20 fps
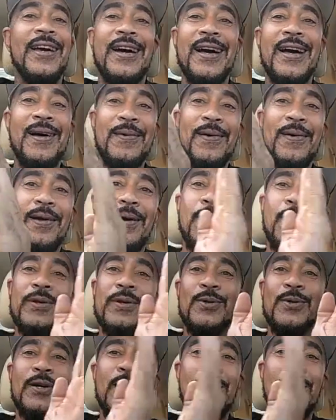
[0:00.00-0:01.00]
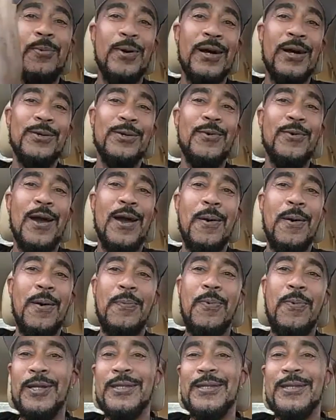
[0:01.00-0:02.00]
I went to a couple underground
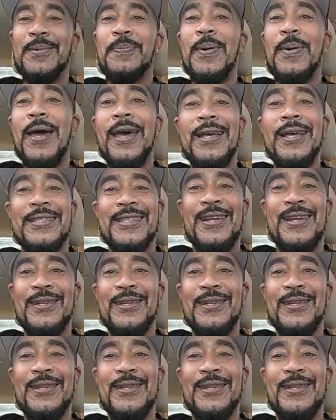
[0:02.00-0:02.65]
parties in the past,